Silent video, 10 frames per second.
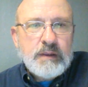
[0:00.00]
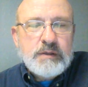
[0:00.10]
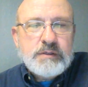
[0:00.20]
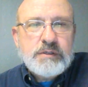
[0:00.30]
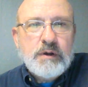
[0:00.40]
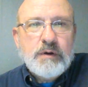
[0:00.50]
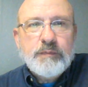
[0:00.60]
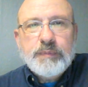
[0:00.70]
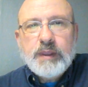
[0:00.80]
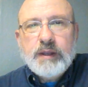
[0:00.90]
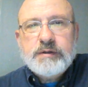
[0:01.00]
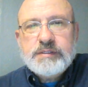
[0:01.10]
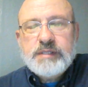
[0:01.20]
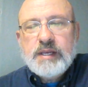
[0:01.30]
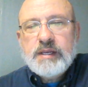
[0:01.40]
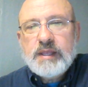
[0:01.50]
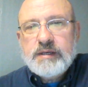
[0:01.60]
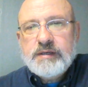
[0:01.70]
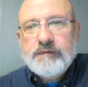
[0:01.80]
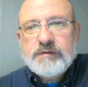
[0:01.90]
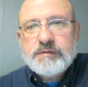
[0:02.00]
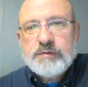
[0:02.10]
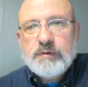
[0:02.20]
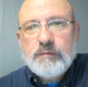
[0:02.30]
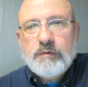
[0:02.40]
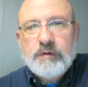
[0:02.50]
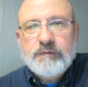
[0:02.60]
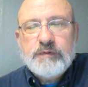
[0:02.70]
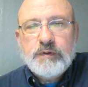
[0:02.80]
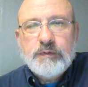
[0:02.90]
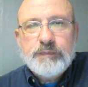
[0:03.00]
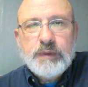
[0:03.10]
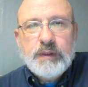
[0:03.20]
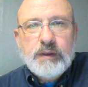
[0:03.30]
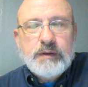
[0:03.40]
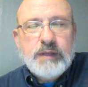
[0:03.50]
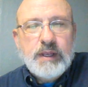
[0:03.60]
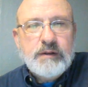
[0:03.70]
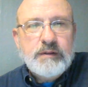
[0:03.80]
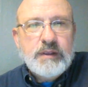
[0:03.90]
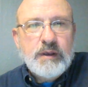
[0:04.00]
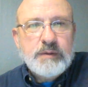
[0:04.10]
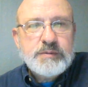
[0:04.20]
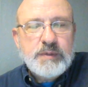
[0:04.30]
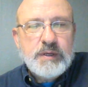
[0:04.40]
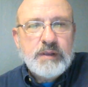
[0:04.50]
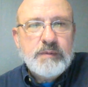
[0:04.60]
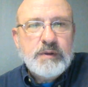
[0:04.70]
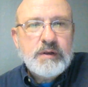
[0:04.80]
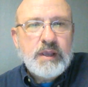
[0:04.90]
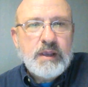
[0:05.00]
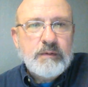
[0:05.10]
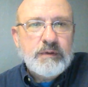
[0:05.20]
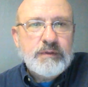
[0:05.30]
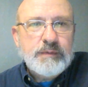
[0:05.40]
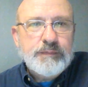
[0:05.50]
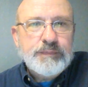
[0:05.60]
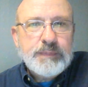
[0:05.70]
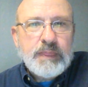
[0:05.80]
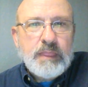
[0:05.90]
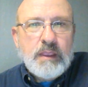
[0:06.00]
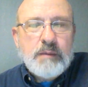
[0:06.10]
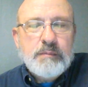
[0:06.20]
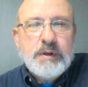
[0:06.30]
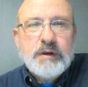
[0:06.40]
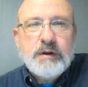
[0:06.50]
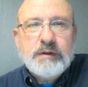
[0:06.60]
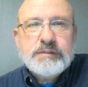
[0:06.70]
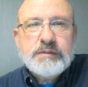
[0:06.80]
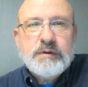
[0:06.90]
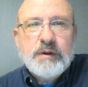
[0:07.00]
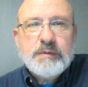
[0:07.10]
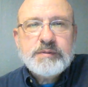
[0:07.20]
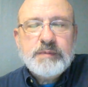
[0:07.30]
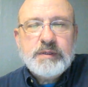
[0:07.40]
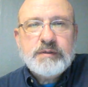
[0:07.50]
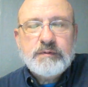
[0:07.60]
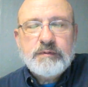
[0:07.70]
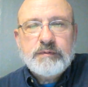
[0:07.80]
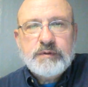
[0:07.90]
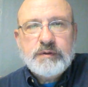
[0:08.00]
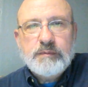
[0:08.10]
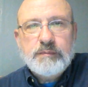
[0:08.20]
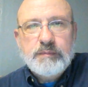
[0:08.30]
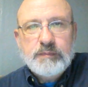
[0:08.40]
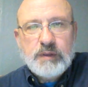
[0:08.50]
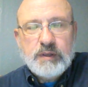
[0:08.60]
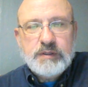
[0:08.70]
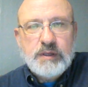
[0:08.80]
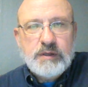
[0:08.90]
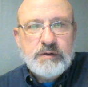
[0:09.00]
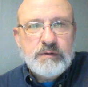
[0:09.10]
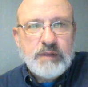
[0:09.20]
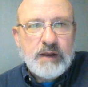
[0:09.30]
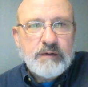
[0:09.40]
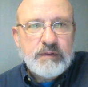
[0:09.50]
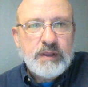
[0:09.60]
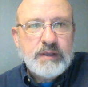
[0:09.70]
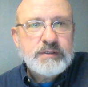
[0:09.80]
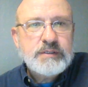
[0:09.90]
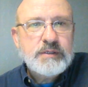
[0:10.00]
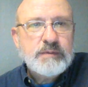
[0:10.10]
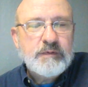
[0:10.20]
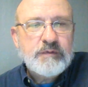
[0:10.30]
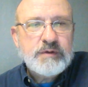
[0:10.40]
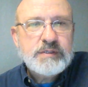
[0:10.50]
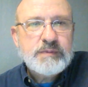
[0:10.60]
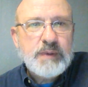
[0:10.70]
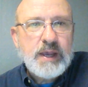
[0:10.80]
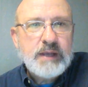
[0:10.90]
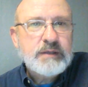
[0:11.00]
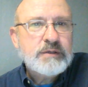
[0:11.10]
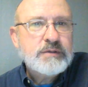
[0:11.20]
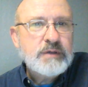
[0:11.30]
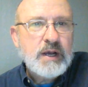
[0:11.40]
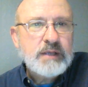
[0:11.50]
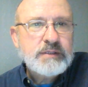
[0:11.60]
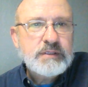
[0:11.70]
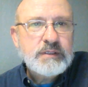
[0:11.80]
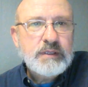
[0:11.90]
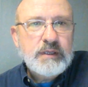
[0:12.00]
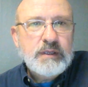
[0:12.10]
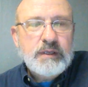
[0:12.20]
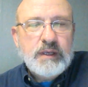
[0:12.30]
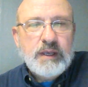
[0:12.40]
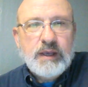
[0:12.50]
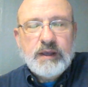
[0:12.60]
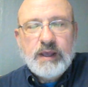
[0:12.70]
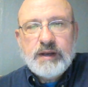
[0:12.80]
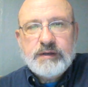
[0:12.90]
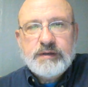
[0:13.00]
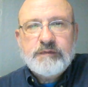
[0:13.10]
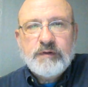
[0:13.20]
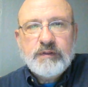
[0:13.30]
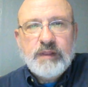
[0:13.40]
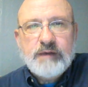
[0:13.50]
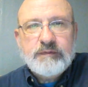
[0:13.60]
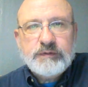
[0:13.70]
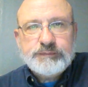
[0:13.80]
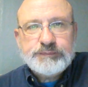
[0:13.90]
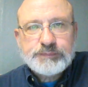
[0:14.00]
So understanding that difference between worldview not only helps me to communicate with them, but it also helps me to continue that relationship of respect and trust at a different level.